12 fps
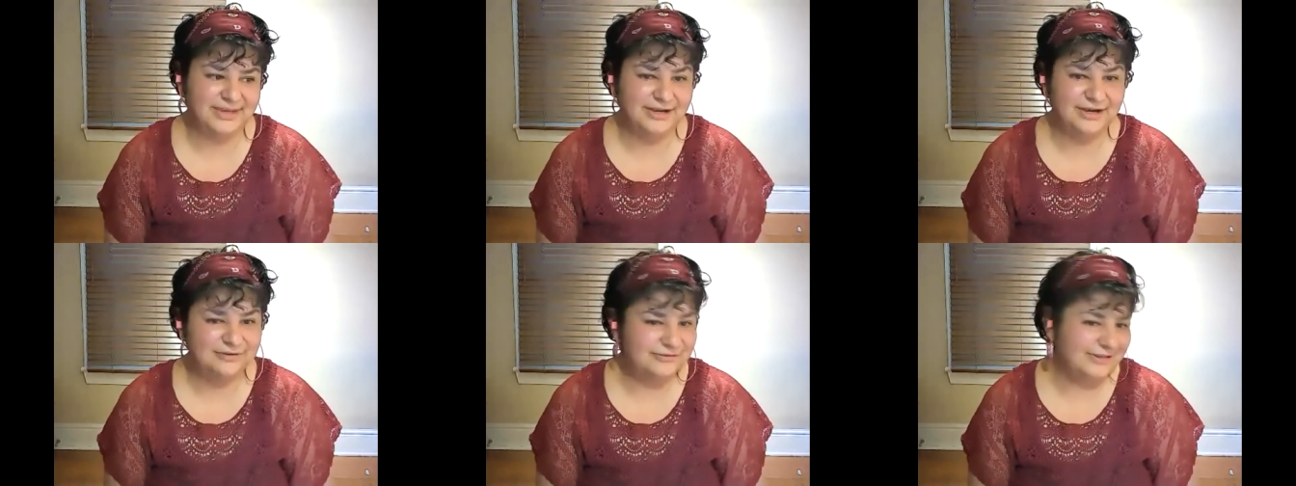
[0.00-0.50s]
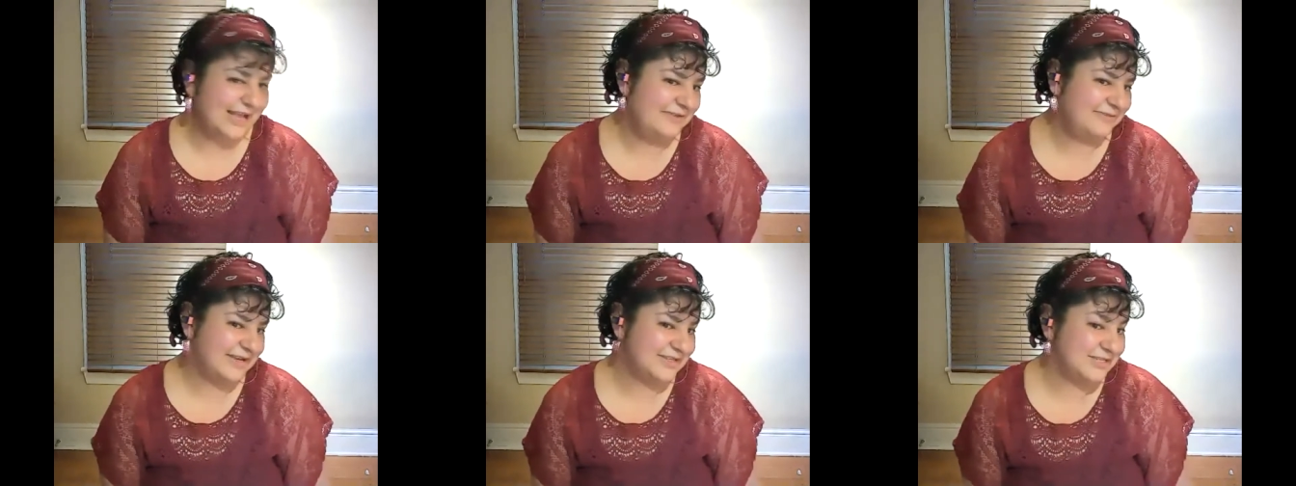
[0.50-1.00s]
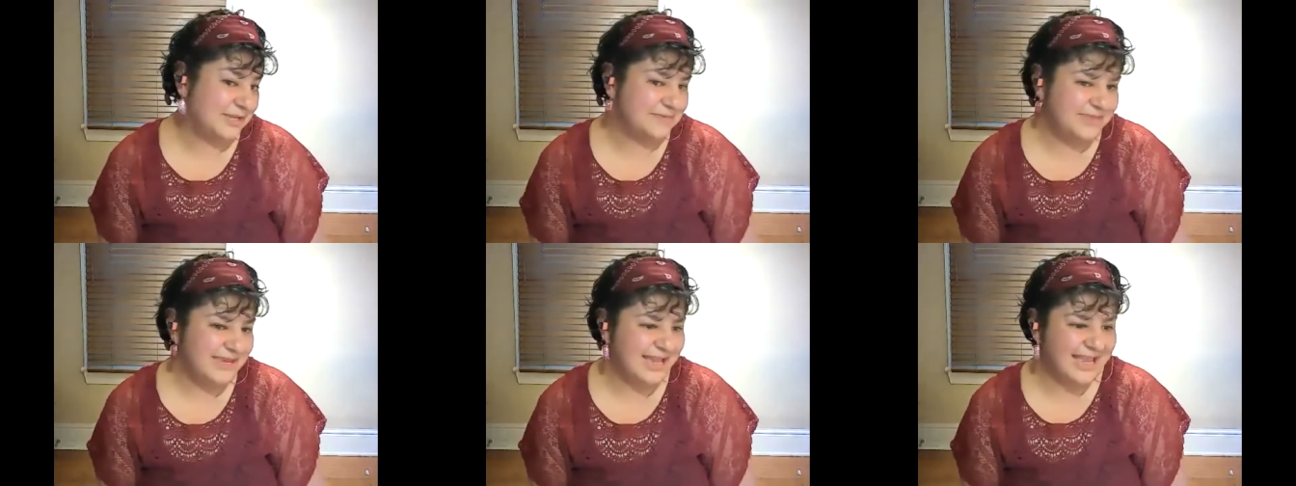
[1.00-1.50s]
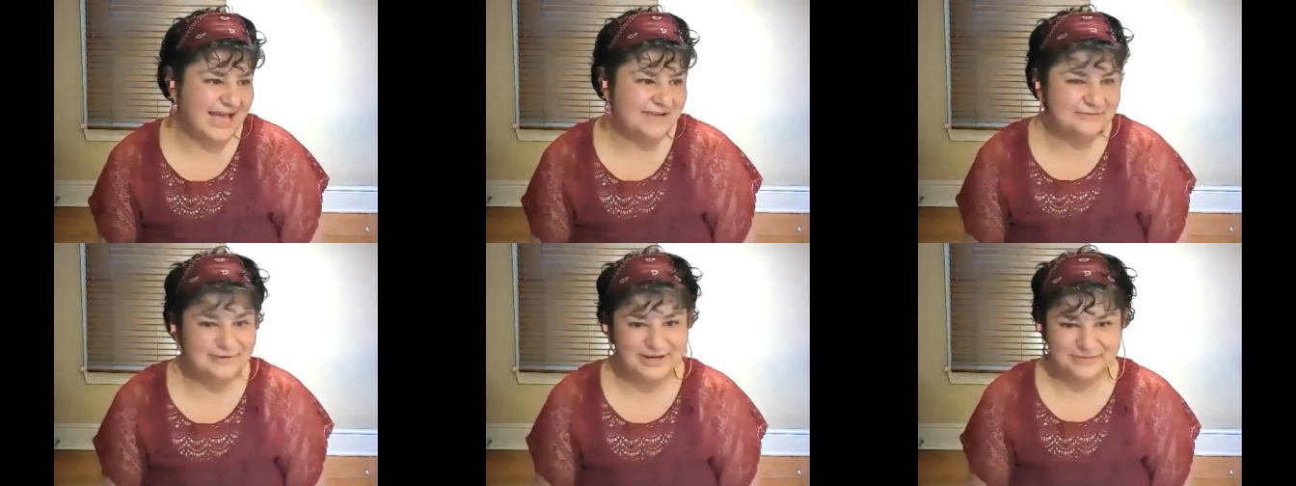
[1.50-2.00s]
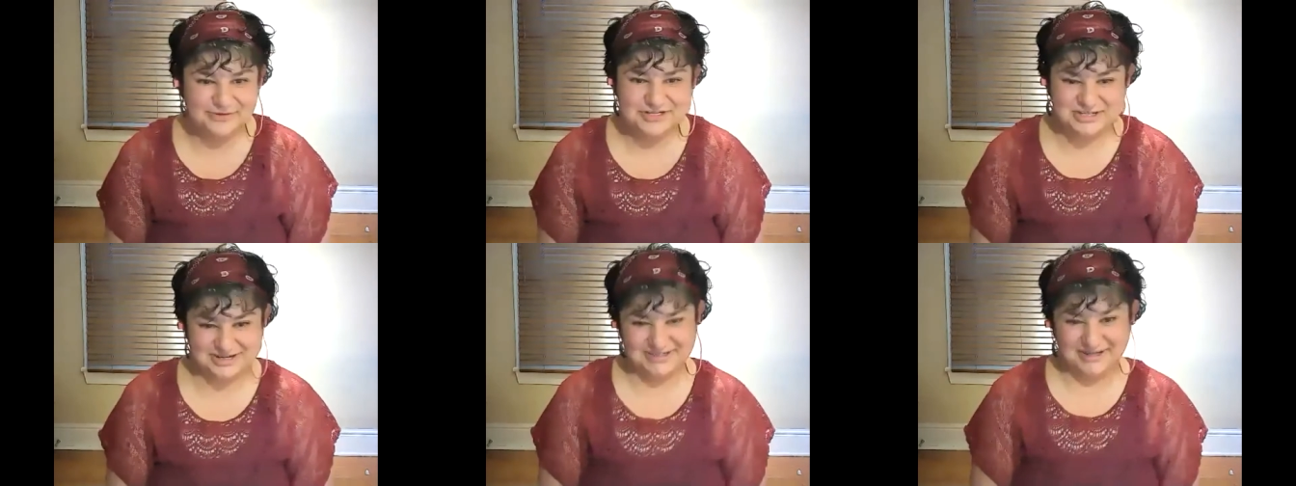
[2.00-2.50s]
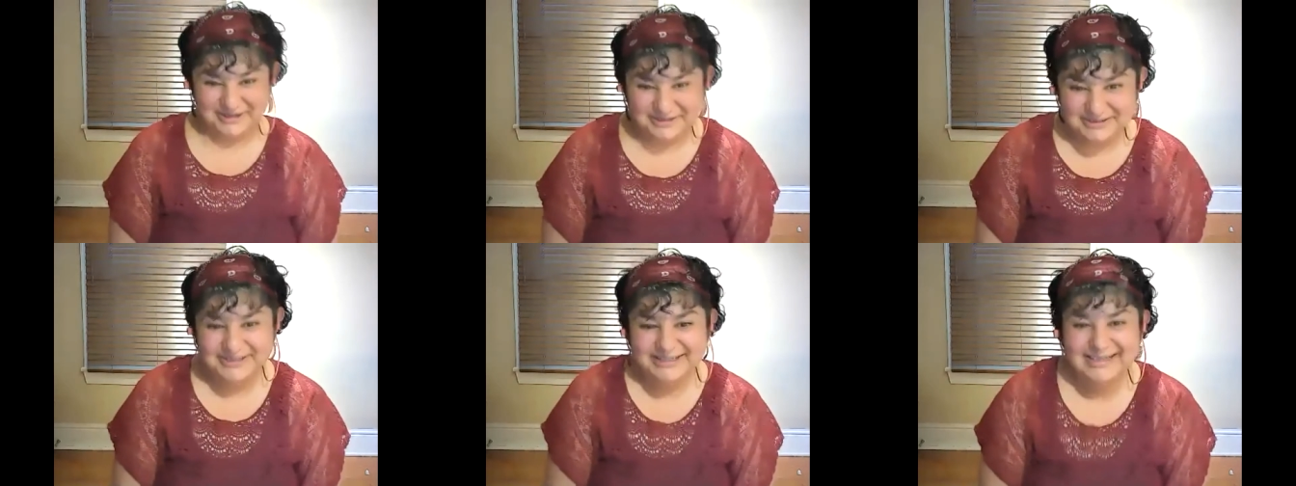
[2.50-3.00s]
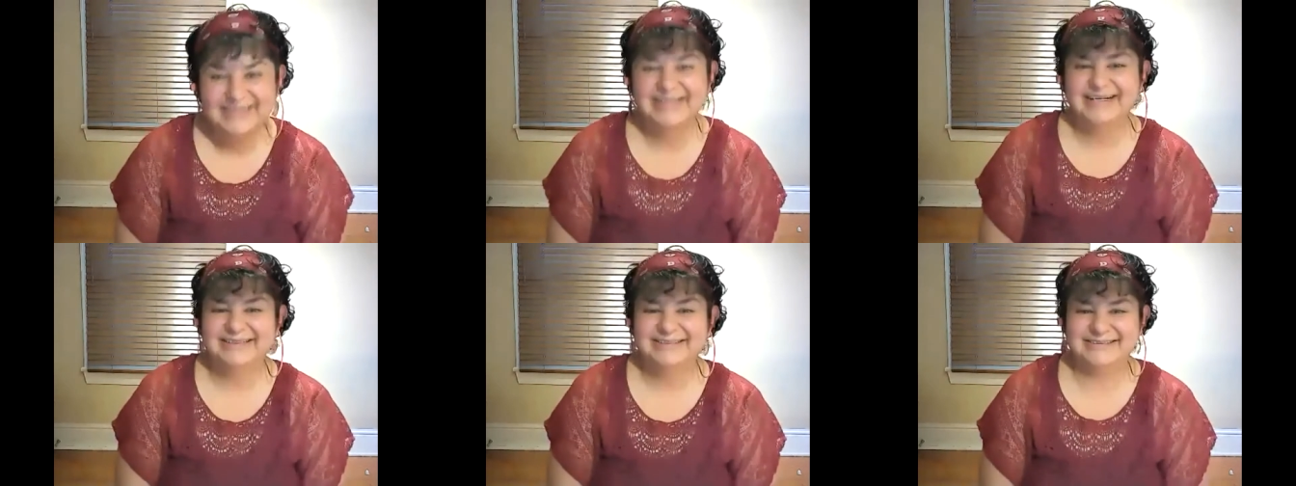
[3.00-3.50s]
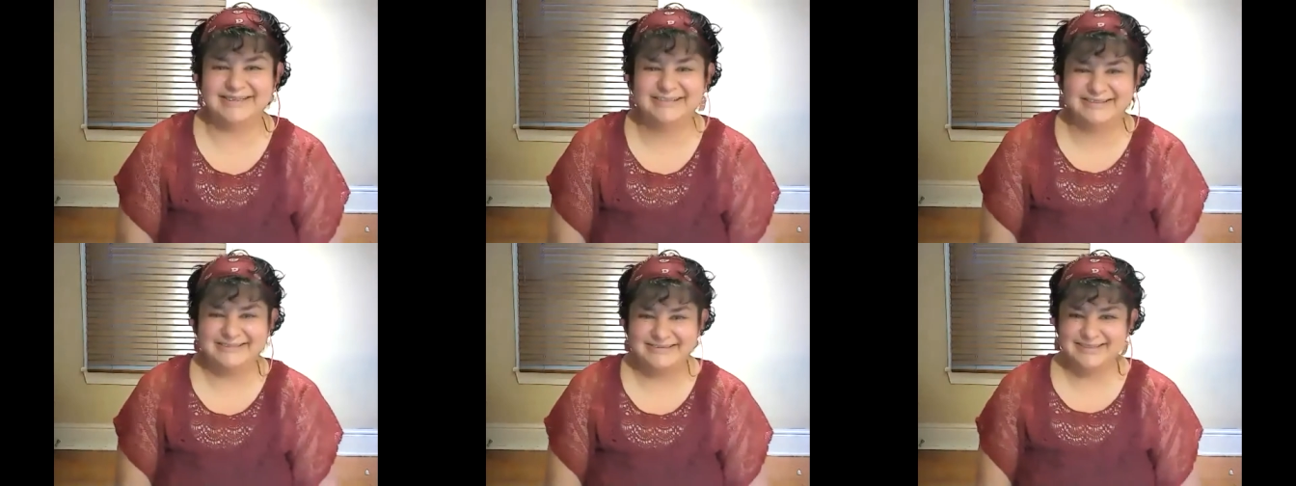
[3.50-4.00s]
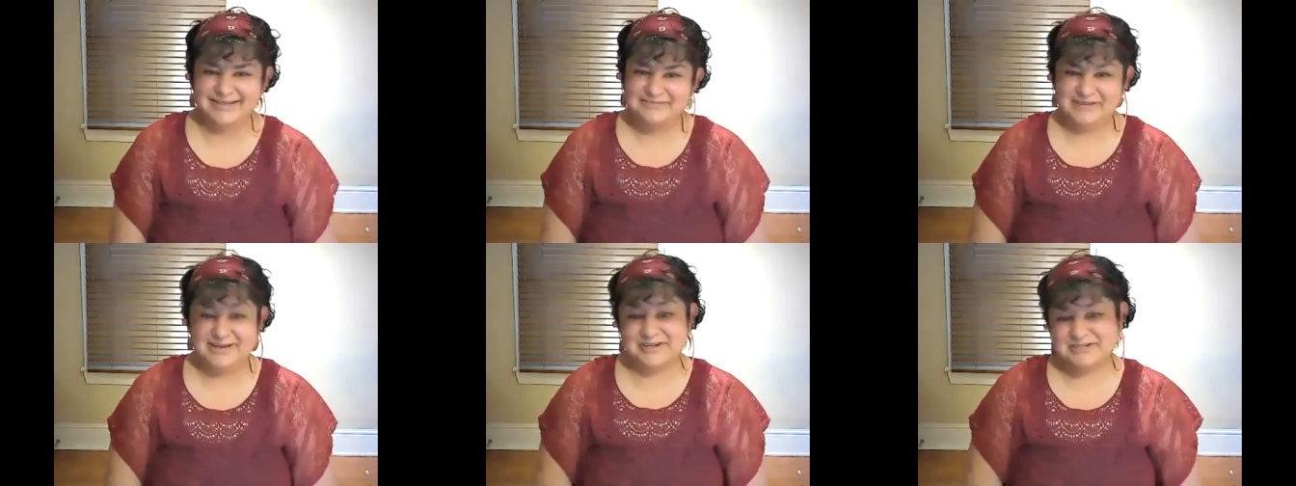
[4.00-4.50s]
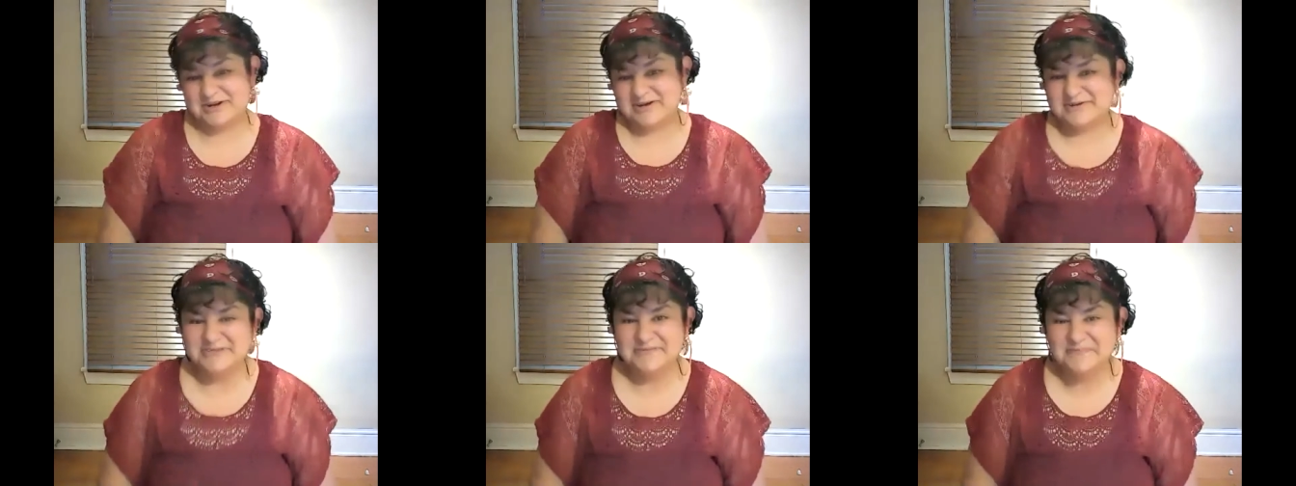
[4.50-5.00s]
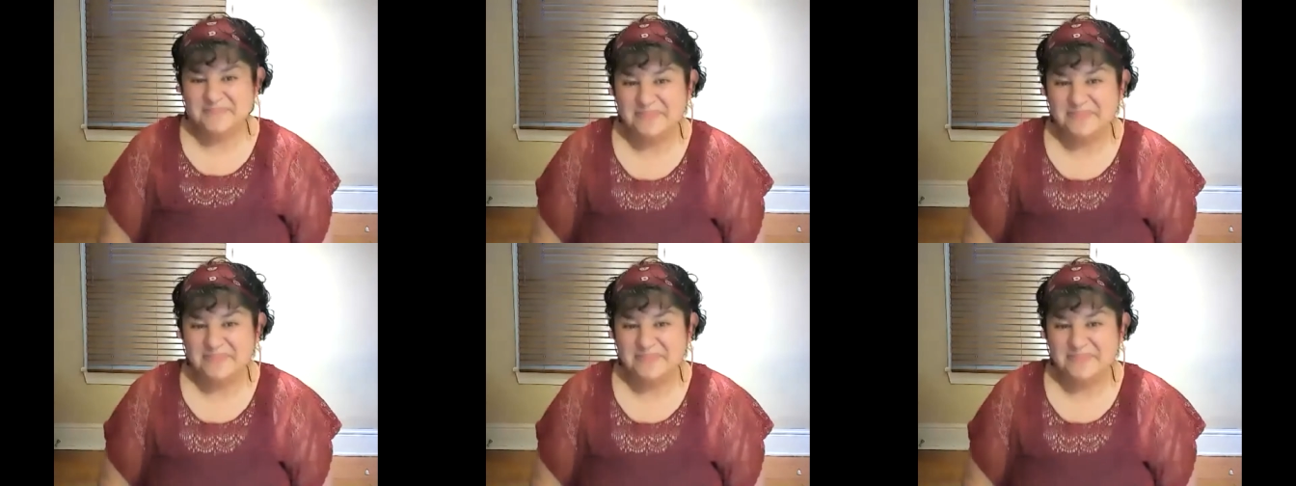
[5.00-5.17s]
Hopefully I find something. I have one more year to go. So fingers crossed.